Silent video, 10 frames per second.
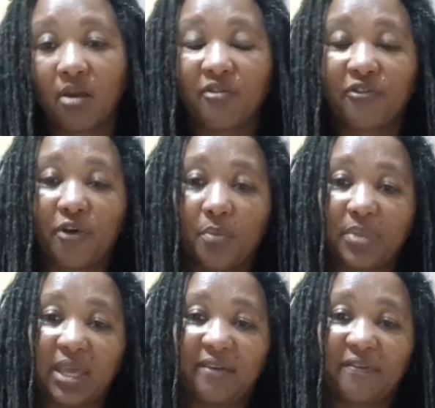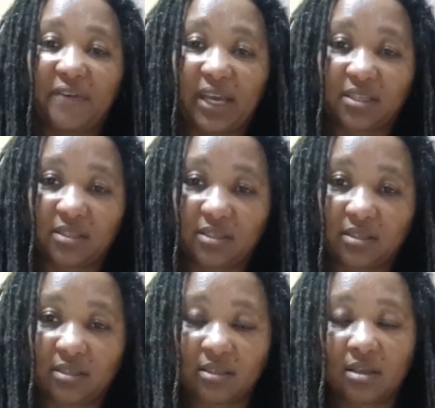from the
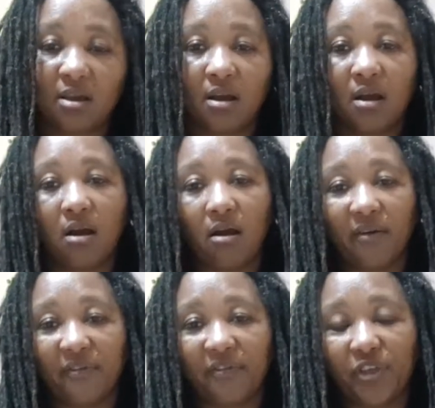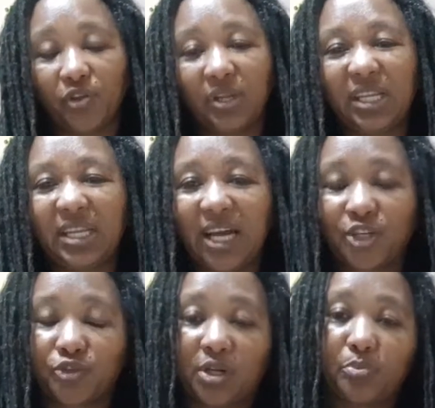effects of, you know, the
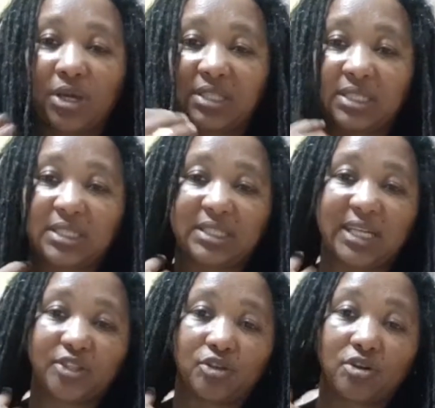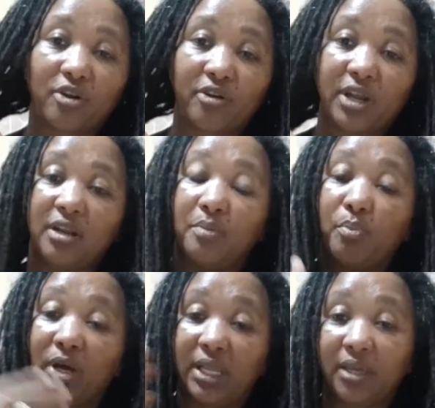natural processes that occur in the
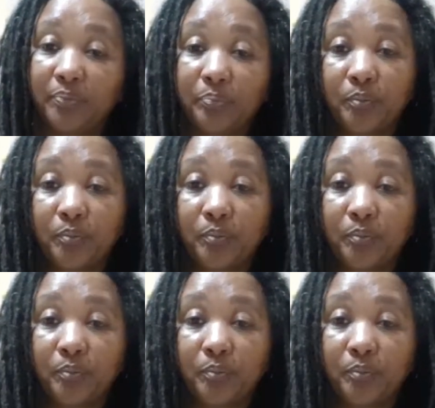body.